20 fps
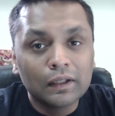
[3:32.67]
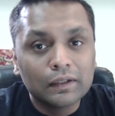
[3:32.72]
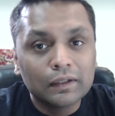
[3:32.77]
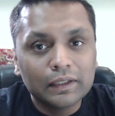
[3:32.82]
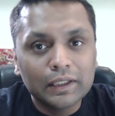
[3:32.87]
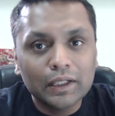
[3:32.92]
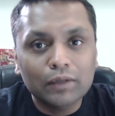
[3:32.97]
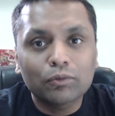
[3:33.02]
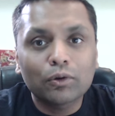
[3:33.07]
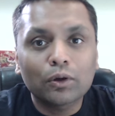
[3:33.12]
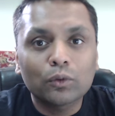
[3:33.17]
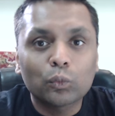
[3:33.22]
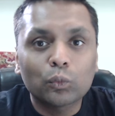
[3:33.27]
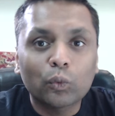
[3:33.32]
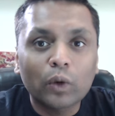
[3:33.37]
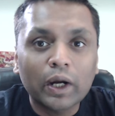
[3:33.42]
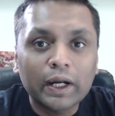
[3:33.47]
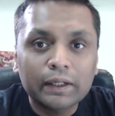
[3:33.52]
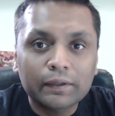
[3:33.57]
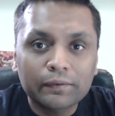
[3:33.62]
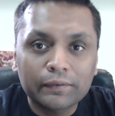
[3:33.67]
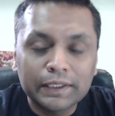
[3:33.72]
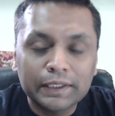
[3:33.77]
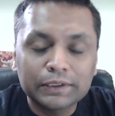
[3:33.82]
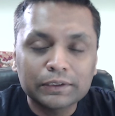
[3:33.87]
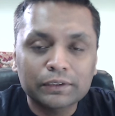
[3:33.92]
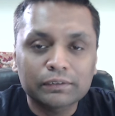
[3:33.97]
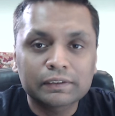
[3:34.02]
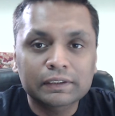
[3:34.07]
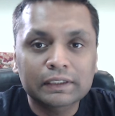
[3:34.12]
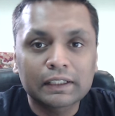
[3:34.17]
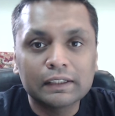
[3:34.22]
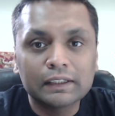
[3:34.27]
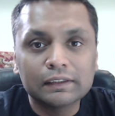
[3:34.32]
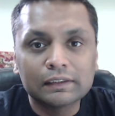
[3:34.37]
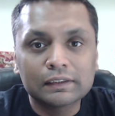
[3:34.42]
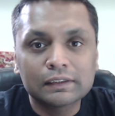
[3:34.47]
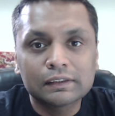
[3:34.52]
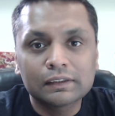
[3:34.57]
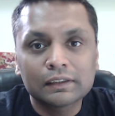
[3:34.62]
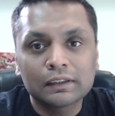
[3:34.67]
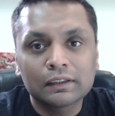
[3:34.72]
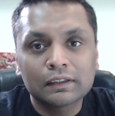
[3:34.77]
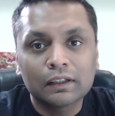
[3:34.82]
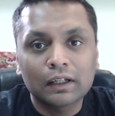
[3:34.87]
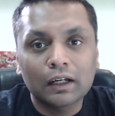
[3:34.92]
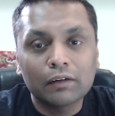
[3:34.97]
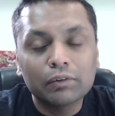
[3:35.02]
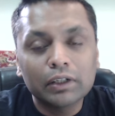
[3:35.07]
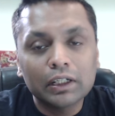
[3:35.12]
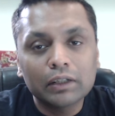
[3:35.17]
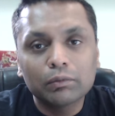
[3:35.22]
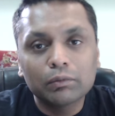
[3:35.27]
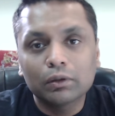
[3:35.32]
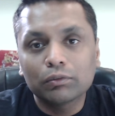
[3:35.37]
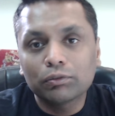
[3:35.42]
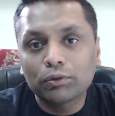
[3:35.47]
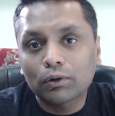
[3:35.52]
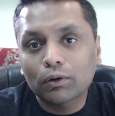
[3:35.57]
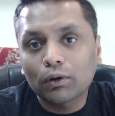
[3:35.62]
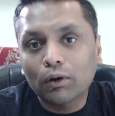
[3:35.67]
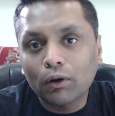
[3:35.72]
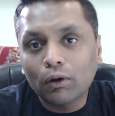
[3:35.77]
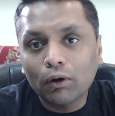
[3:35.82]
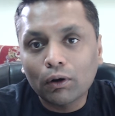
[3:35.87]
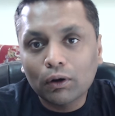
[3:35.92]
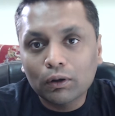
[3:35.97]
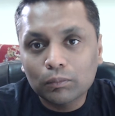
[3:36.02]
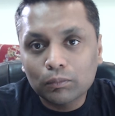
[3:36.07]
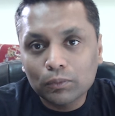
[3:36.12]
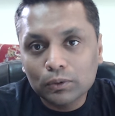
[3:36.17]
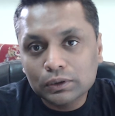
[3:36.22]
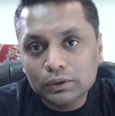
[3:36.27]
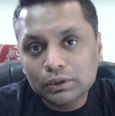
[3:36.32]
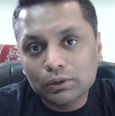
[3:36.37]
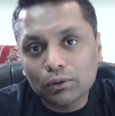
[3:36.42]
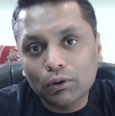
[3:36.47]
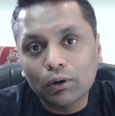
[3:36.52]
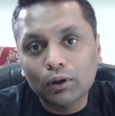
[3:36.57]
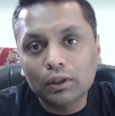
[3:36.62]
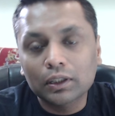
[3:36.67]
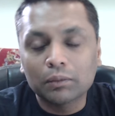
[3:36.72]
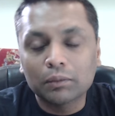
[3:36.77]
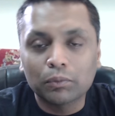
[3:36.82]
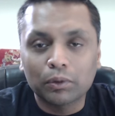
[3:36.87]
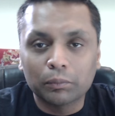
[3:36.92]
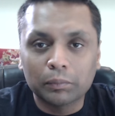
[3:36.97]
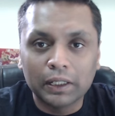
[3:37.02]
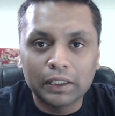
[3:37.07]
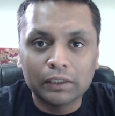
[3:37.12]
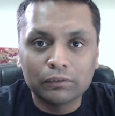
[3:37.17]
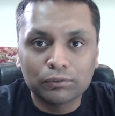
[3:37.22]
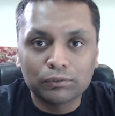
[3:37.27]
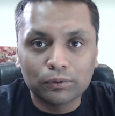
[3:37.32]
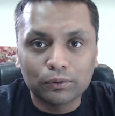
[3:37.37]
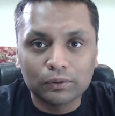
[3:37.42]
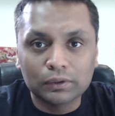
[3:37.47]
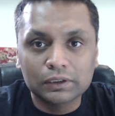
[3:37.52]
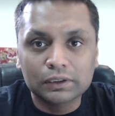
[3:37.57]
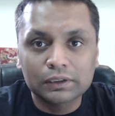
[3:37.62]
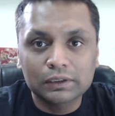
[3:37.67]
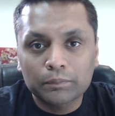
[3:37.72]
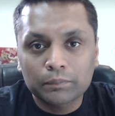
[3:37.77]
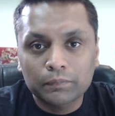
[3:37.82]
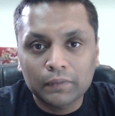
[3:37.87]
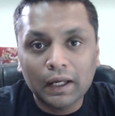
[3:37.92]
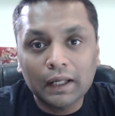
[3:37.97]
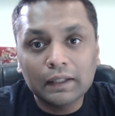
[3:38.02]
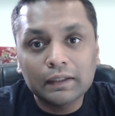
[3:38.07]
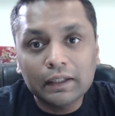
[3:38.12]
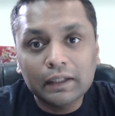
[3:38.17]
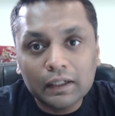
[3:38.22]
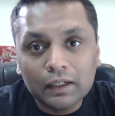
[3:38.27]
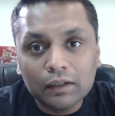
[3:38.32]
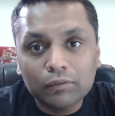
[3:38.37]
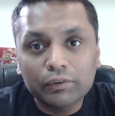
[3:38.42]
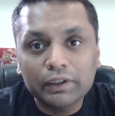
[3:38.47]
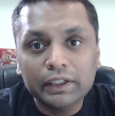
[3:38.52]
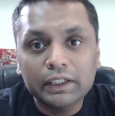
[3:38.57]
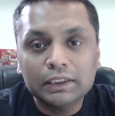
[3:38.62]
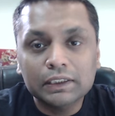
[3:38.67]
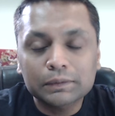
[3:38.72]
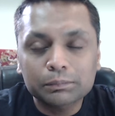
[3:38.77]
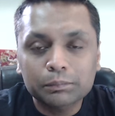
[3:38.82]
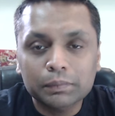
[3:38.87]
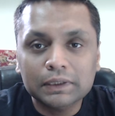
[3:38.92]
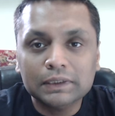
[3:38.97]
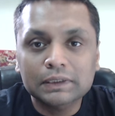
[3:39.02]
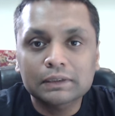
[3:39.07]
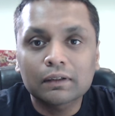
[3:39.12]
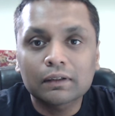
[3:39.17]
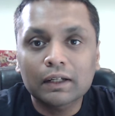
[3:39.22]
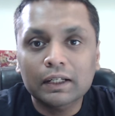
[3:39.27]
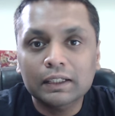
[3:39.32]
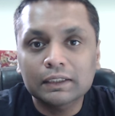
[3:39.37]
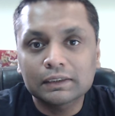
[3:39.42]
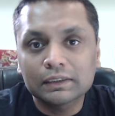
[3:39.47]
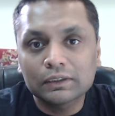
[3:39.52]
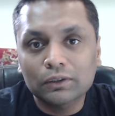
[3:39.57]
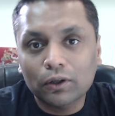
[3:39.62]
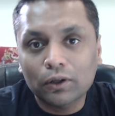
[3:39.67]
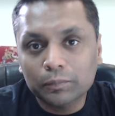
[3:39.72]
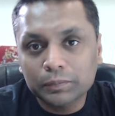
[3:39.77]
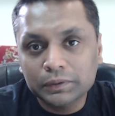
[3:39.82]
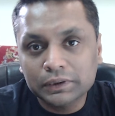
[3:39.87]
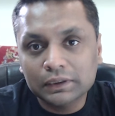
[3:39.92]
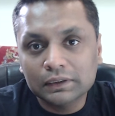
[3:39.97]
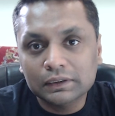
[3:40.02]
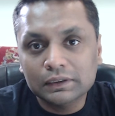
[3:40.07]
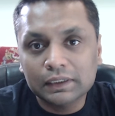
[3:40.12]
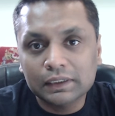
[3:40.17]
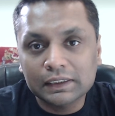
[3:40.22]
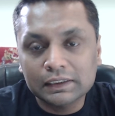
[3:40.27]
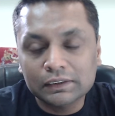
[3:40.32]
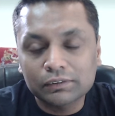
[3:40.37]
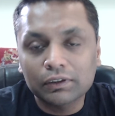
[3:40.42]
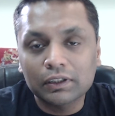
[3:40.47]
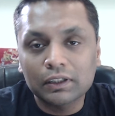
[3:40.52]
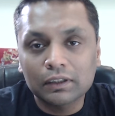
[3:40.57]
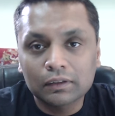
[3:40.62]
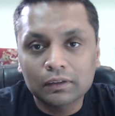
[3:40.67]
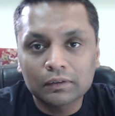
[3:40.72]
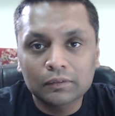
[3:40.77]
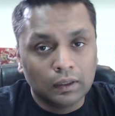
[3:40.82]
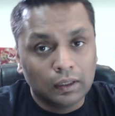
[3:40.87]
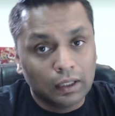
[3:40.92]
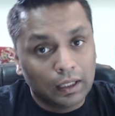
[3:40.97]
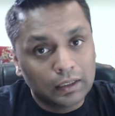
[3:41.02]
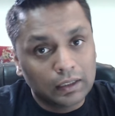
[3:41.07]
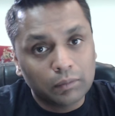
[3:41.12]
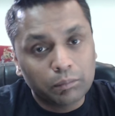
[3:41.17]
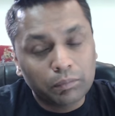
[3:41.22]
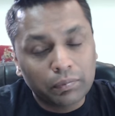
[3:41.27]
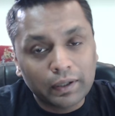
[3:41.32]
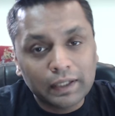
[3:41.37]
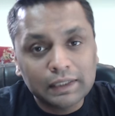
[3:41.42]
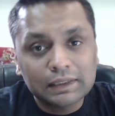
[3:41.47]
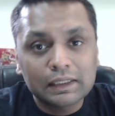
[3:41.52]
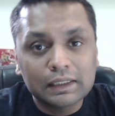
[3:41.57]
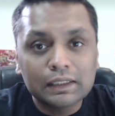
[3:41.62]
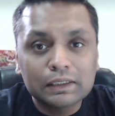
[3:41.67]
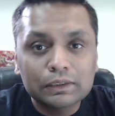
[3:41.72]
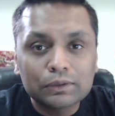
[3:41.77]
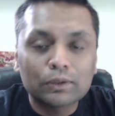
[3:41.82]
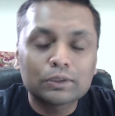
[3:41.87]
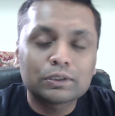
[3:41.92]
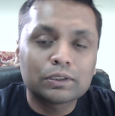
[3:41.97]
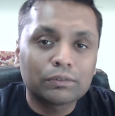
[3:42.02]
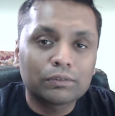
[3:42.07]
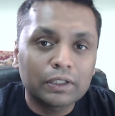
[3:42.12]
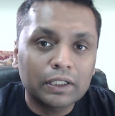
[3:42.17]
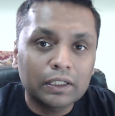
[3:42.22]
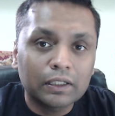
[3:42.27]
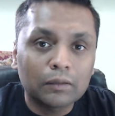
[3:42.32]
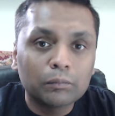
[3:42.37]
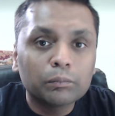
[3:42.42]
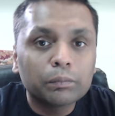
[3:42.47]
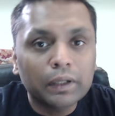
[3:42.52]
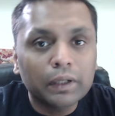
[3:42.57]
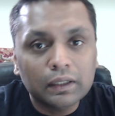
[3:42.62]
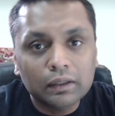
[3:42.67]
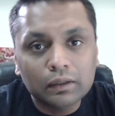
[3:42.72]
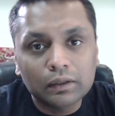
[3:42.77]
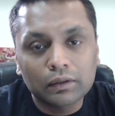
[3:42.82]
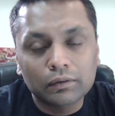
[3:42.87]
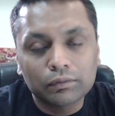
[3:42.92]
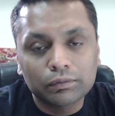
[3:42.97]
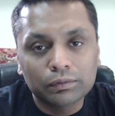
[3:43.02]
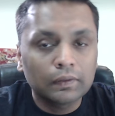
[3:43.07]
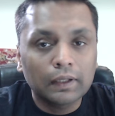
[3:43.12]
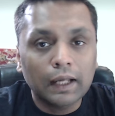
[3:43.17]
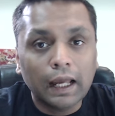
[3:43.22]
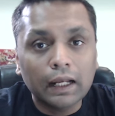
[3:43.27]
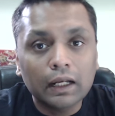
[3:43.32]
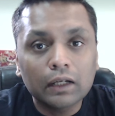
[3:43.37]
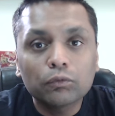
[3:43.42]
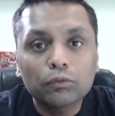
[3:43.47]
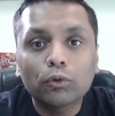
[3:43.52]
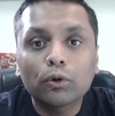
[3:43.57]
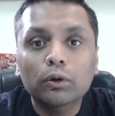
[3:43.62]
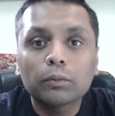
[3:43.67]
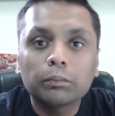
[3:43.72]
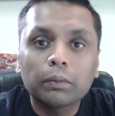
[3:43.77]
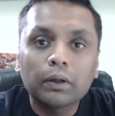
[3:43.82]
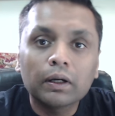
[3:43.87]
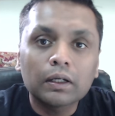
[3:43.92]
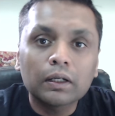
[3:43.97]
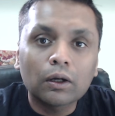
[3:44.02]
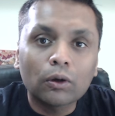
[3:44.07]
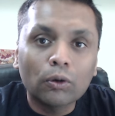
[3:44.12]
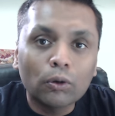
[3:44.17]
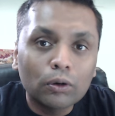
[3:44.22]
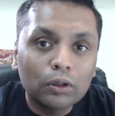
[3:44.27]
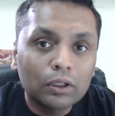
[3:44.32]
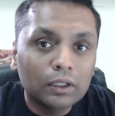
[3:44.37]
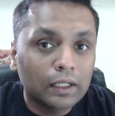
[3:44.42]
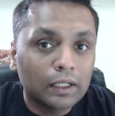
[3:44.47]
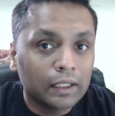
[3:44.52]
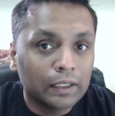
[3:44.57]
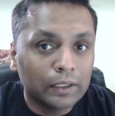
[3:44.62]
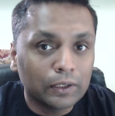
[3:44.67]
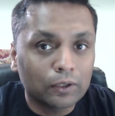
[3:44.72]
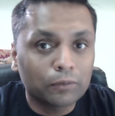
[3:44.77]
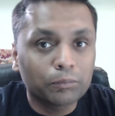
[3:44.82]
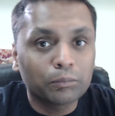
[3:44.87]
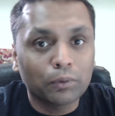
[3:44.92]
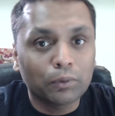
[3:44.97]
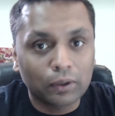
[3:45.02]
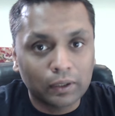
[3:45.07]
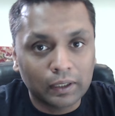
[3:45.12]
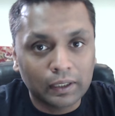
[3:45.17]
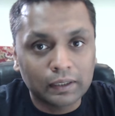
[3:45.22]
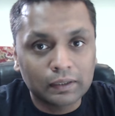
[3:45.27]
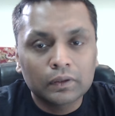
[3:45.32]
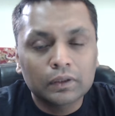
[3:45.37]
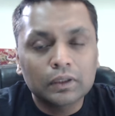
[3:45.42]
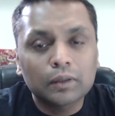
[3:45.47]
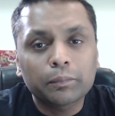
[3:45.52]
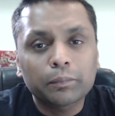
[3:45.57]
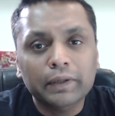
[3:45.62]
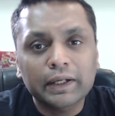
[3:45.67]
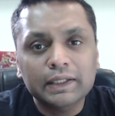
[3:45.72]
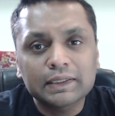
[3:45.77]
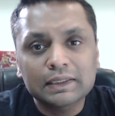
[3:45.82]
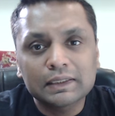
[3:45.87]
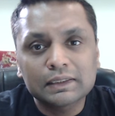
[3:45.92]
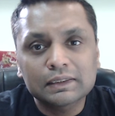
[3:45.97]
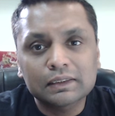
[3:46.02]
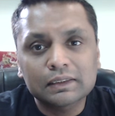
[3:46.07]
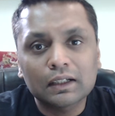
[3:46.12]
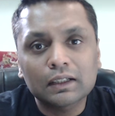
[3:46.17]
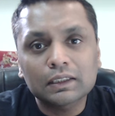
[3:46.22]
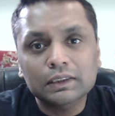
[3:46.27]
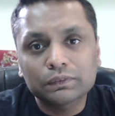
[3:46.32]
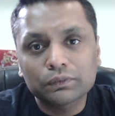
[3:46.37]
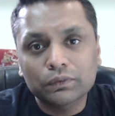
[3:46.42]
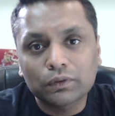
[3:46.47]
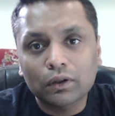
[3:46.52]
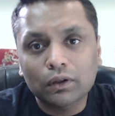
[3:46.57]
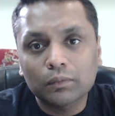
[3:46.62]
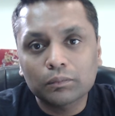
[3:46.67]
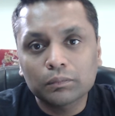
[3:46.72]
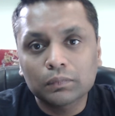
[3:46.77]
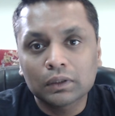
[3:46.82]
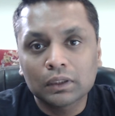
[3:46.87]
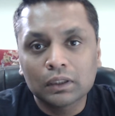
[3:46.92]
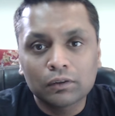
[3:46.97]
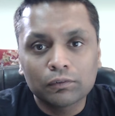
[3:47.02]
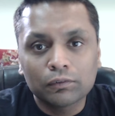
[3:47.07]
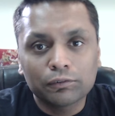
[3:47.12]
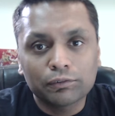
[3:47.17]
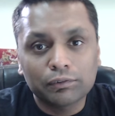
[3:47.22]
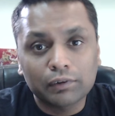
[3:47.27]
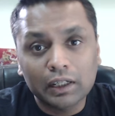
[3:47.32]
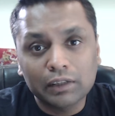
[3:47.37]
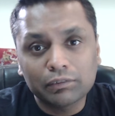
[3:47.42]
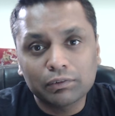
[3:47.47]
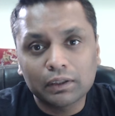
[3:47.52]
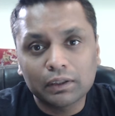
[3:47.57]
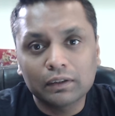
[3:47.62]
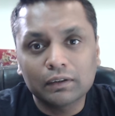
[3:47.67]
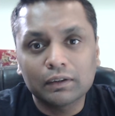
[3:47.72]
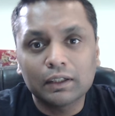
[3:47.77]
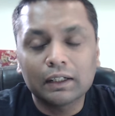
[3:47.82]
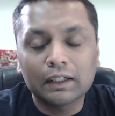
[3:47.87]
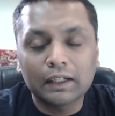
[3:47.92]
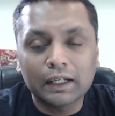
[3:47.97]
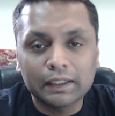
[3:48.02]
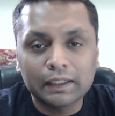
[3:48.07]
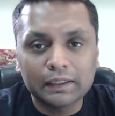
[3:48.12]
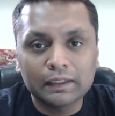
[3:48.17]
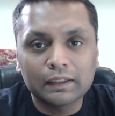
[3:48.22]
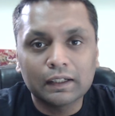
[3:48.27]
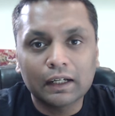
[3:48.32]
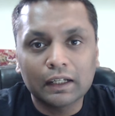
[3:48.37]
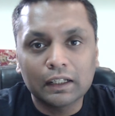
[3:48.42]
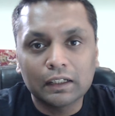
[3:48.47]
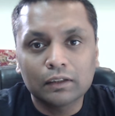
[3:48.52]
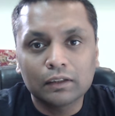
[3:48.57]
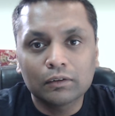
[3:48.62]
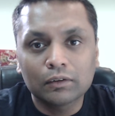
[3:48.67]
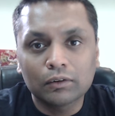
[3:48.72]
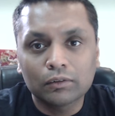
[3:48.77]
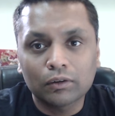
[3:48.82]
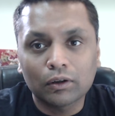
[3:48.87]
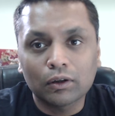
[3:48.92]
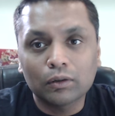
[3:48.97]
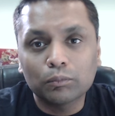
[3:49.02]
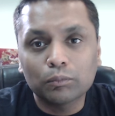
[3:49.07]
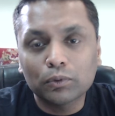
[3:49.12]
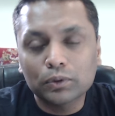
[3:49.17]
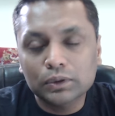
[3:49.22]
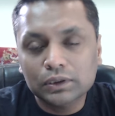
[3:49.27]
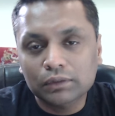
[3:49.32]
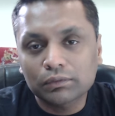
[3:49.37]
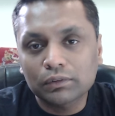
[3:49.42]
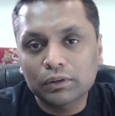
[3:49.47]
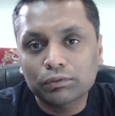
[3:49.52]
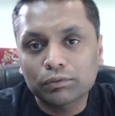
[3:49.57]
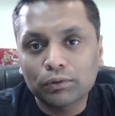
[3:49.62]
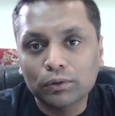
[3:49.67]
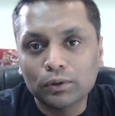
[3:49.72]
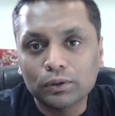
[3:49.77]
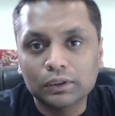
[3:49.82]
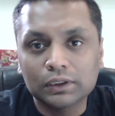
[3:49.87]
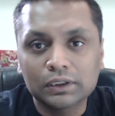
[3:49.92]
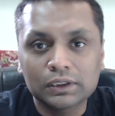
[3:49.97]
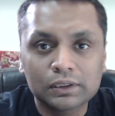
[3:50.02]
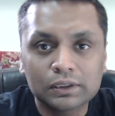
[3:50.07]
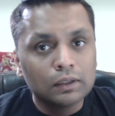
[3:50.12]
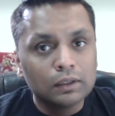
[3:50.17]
They've got wide range of skins available for almost all the mobile phones, and there are various personalized options as well, and the pricing is also very competitive and it won't burn a hole in your pocket. The pricing starts from five hundred ninety-nine on most of the phones.